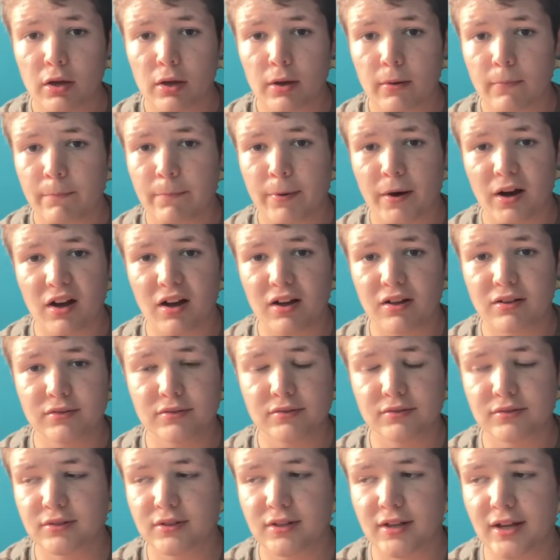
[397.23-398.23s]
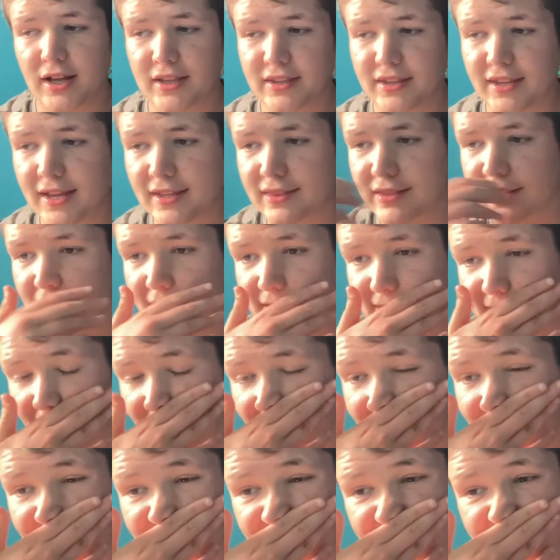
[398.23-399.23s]
But at the end of the
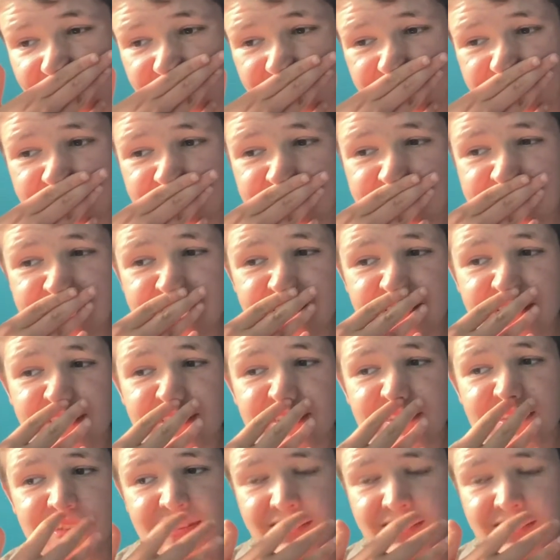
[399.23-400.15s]
day, it's just